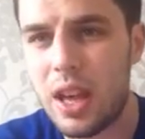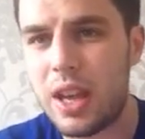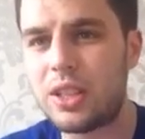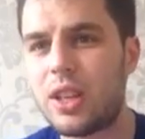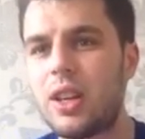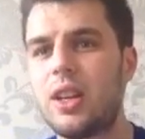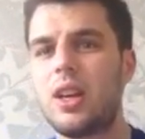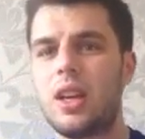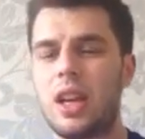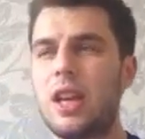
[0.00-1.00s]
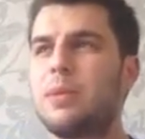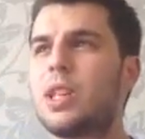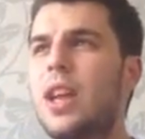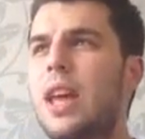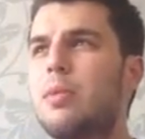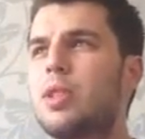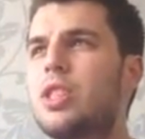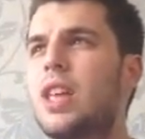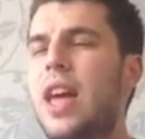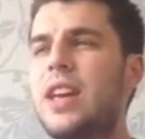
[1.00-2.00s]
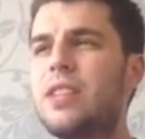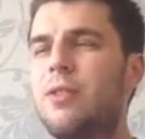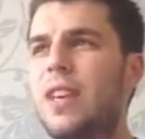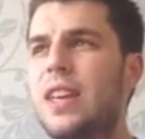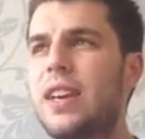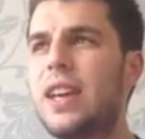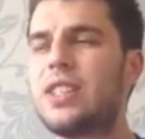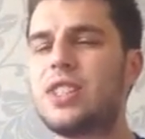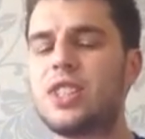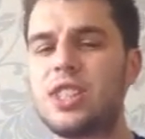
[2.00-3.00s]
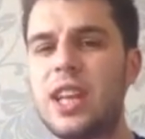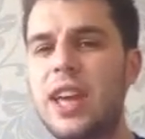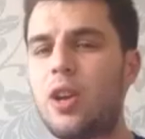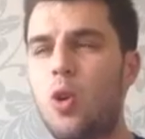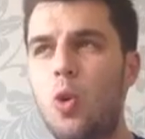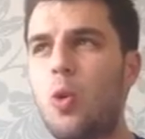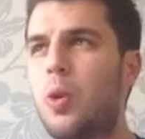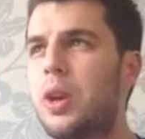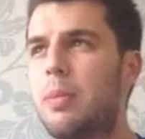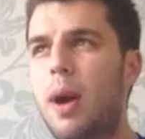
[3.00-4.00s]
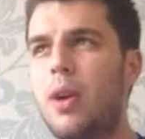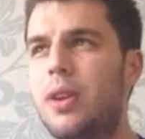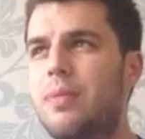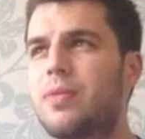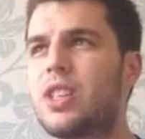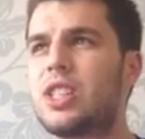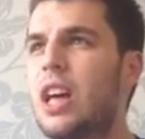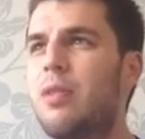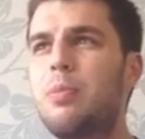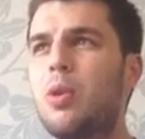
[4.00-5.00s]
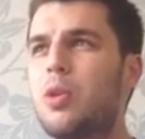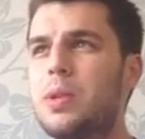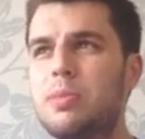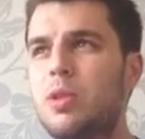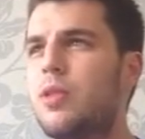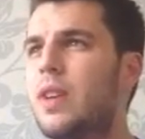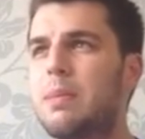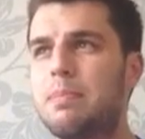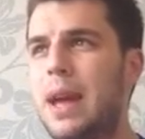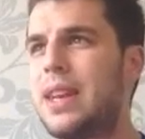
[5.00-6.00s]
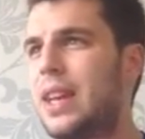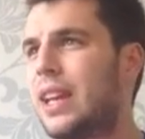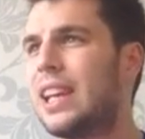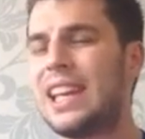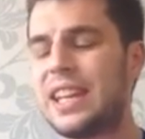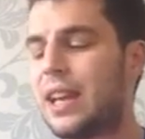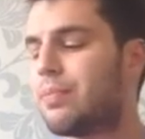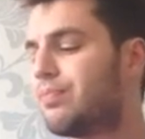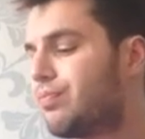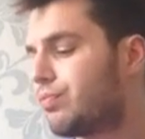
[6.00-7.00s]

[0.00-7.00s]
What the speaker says: is that he was unable to set his feet against a slick, awkward opponent, a southpaw who was moving, bending, leaning.